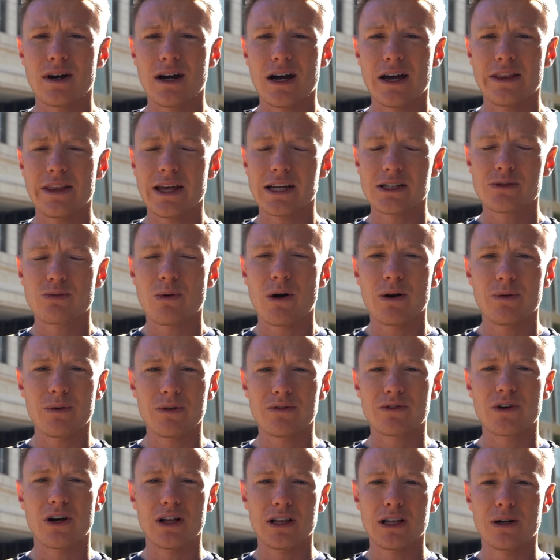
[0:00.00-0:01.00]
and that's why
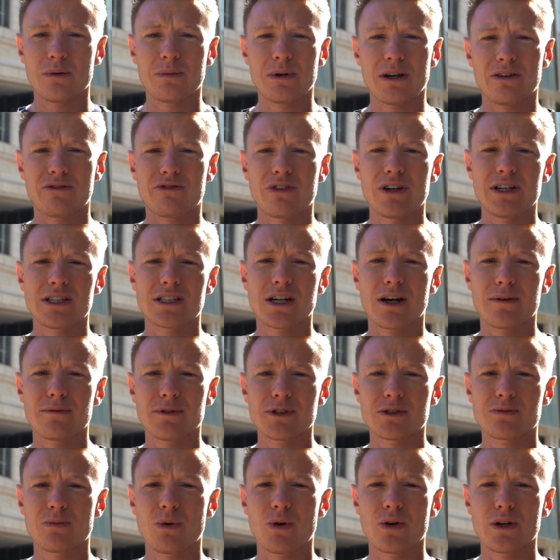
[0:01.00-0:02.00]
we've got a little bit of free time
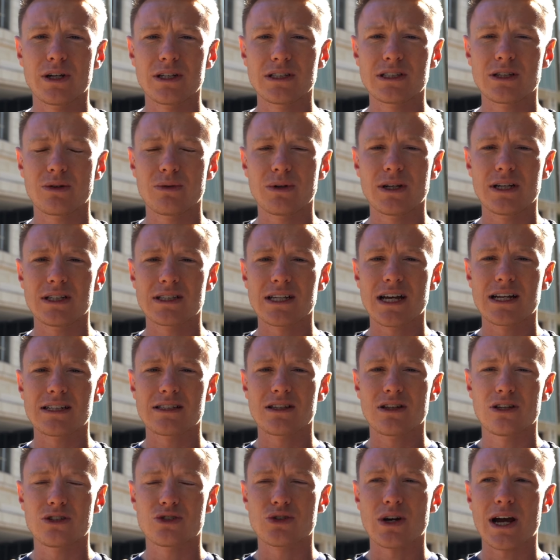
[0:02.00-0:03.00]
this morning until we need to head
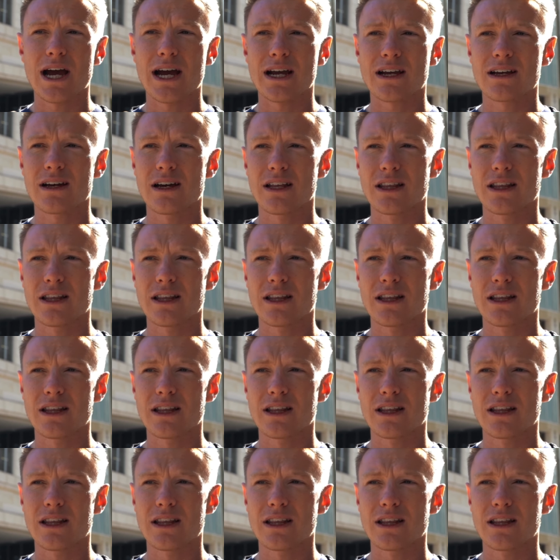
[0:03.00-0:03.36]
to the track.